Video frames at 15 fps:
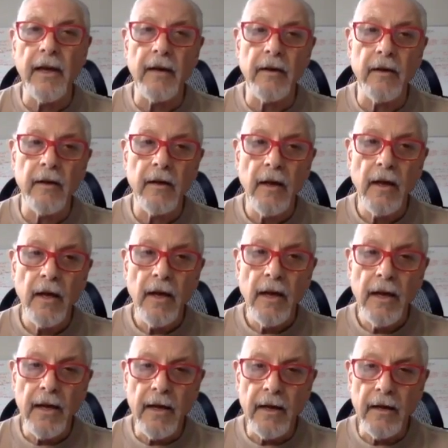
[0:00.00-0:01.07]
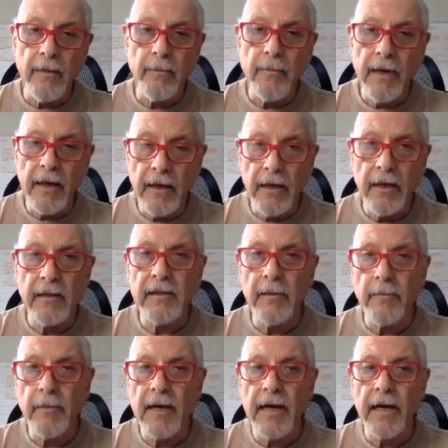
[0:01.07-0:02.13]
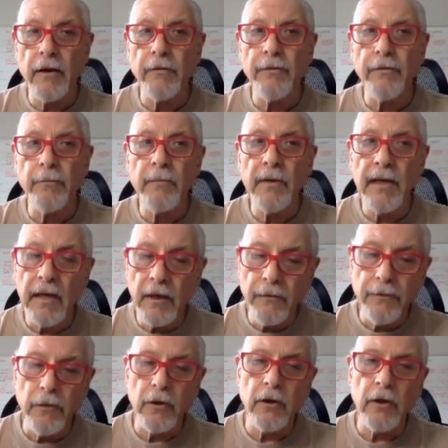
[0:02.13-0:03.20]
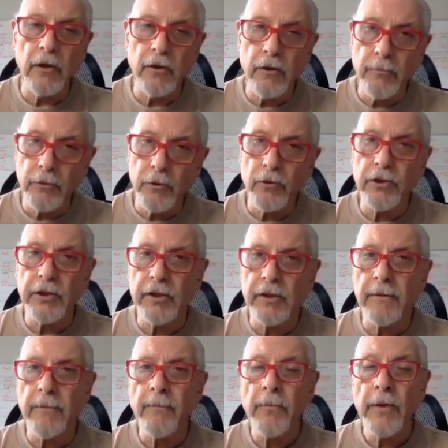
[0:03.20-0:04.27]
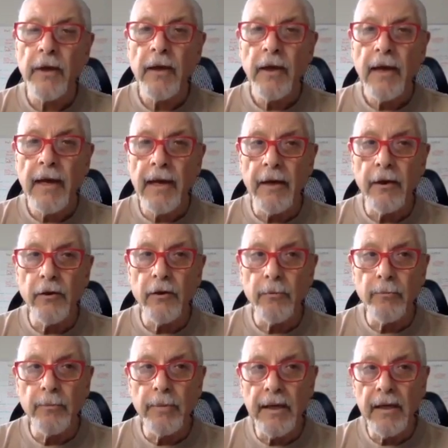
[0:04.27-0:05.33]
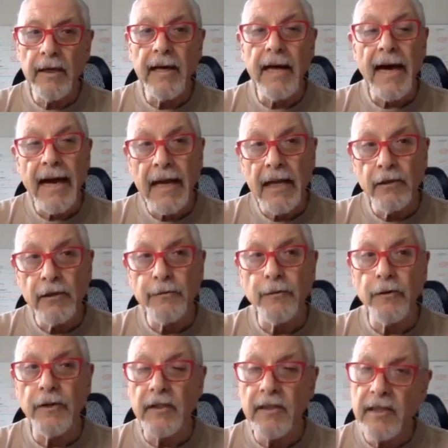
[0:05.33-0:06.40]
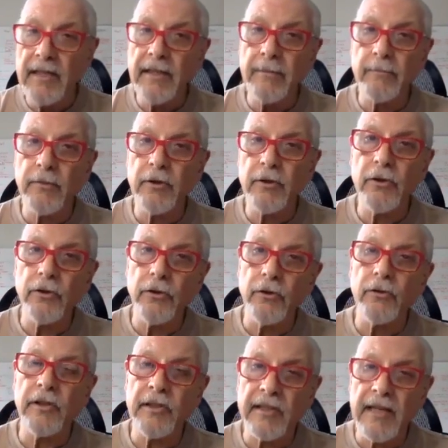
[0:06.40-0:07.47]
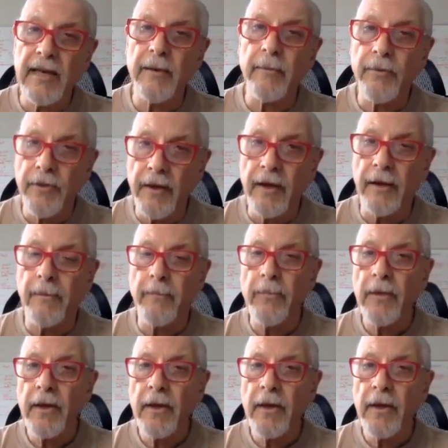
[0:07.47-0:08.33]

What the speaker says: at making some kind of meaningful contribution, and to be guides for the teams to do the same thing.